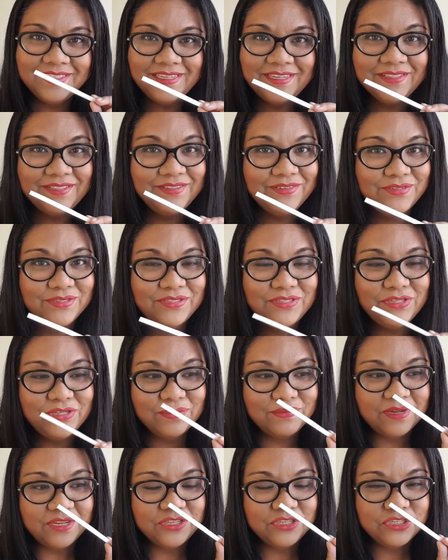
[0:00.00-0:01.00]
I didn't lose
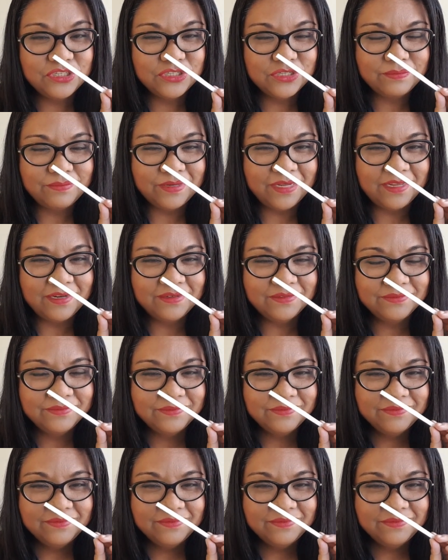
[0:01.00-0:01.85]
too much, but